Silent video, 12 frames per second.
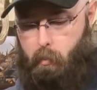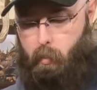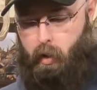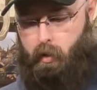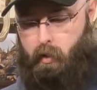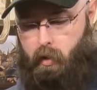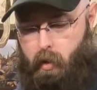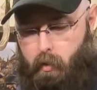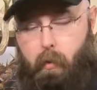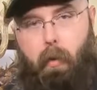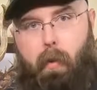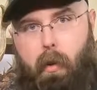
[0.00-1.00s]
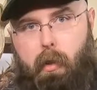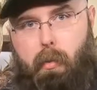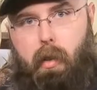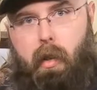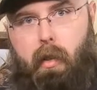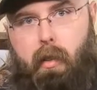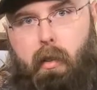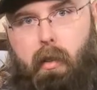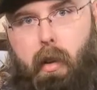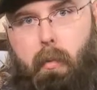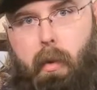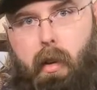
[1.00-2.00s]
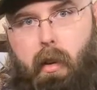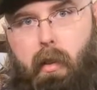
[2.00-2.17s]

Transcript: But uh, for the first one here, I'm going to